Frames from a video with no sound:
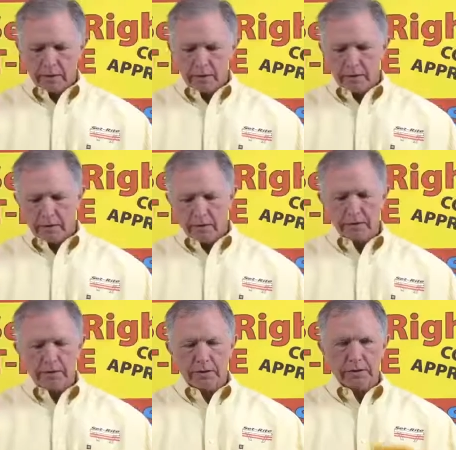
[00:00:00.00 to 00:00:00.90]

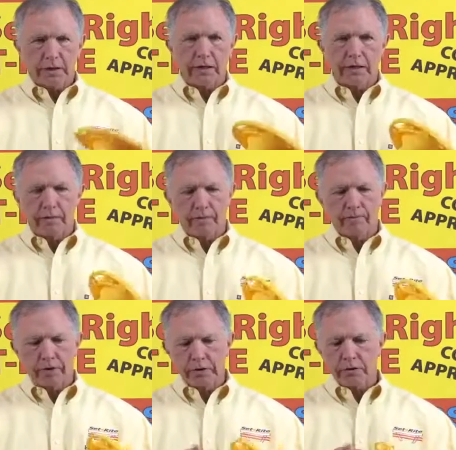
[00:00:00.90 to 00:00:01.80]
This
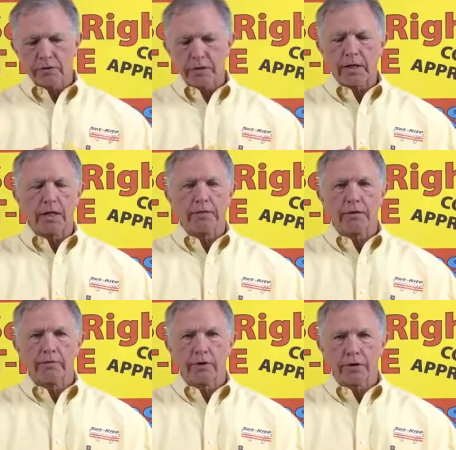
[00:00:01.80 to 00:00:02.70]
extender is
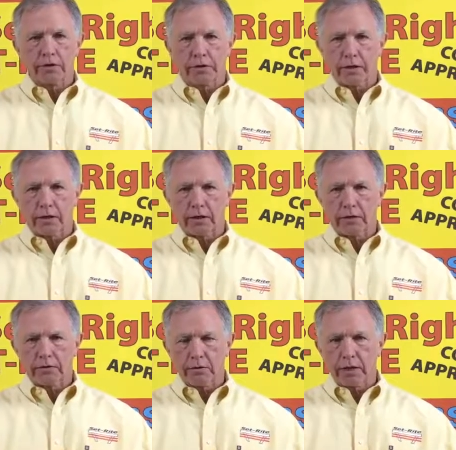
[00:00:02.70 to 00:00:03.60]
3/8 of an inch
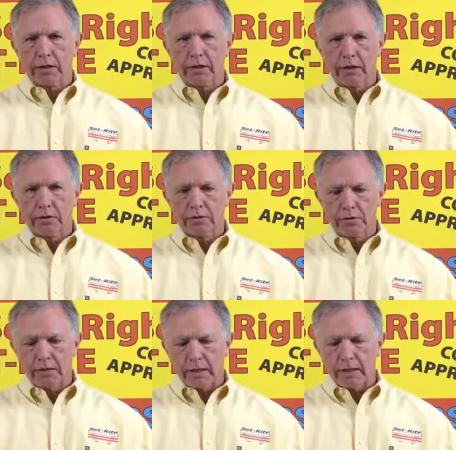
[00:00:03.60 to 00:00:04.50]
thick, so I can
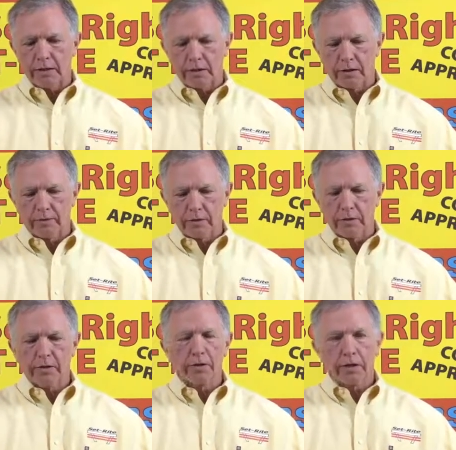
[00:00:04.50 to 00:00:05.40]
lose 1/8 of it
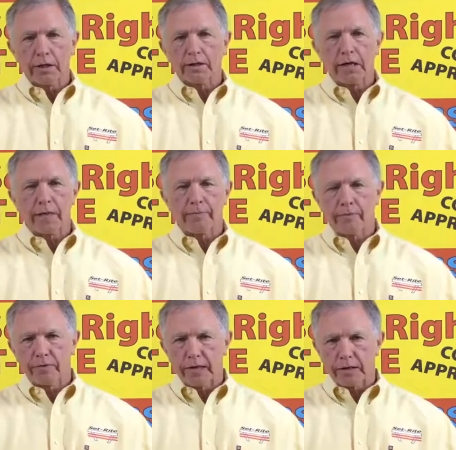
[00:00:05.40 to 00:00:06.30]
on top
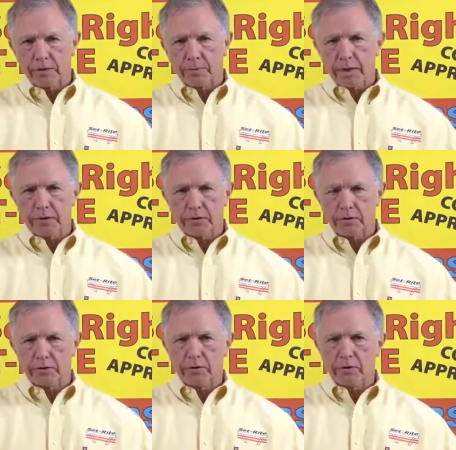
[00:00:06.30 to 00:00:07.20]
of that
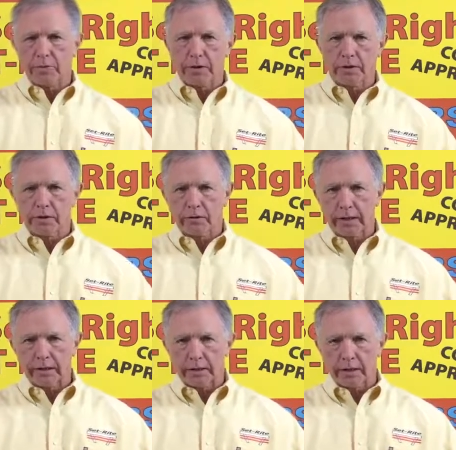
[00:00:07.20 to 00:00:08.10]
spacer and still be at the
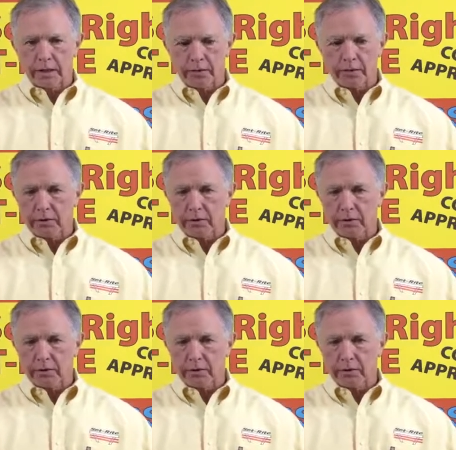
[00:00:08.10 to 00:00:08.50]
correct height.